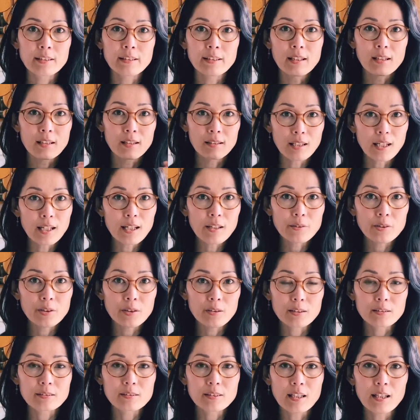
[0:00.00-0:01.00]
and allow
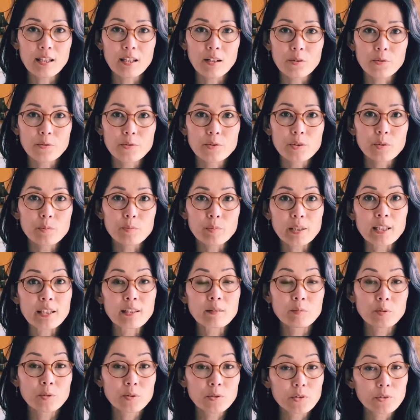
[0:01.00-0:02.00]
yourself to
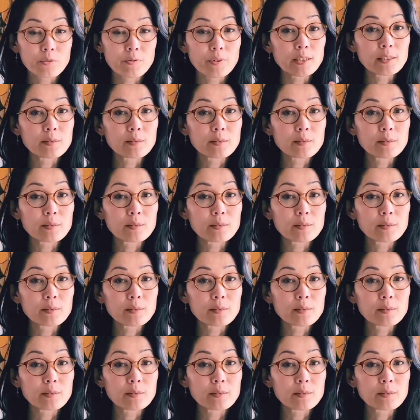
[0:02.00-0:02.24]
be able to